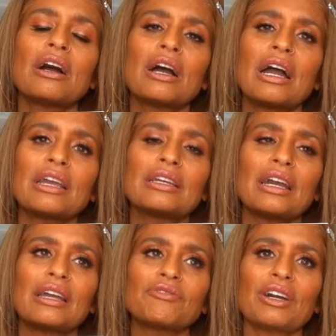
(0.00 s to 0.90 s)

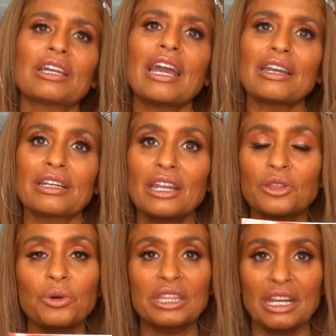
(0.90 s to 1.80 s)
I again,
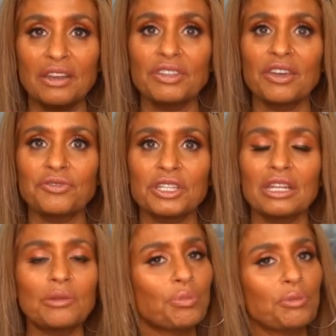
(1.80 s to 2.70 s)
another one that I've gifted
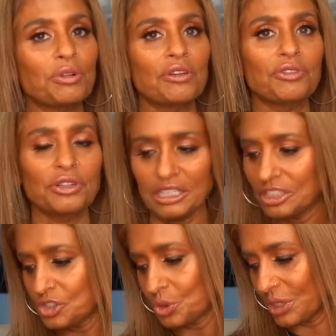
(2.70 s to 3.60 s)
and people have really
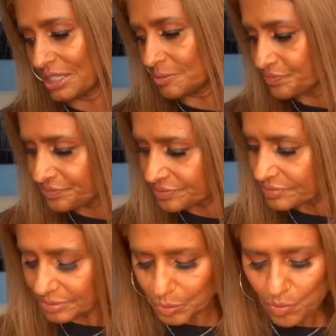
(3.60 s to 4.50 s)
enjoyed.
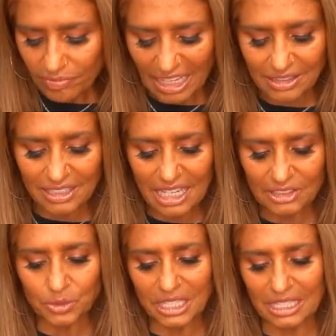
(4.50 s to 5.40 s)
The
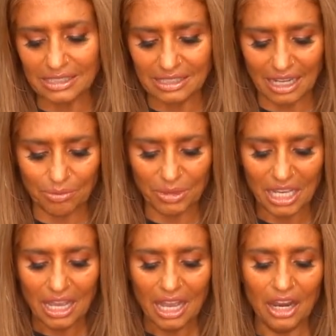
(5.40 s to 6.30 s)
next one is A
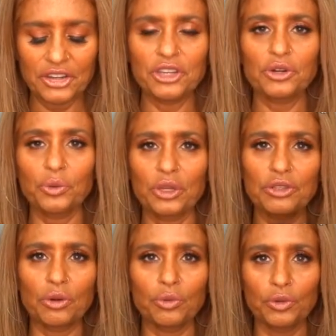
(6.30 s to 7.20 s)
Year
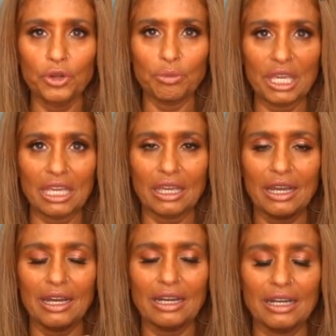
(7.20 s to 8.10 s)
with Rumi.
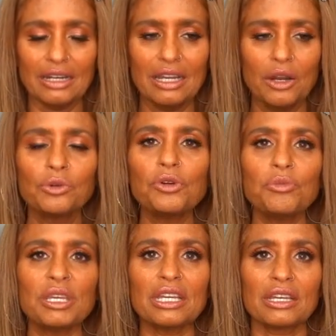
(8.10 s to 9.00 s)

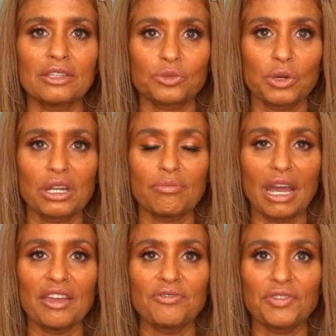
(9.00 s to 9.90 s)
Rumi is one of
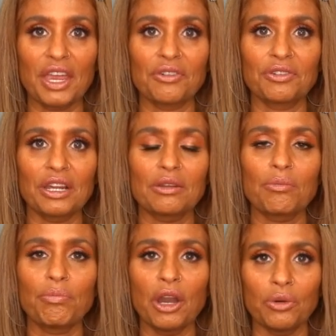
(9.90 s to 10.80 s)
my favorite
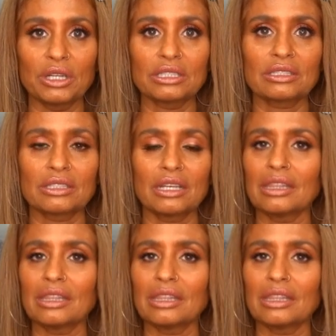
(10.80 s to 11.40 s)
poets.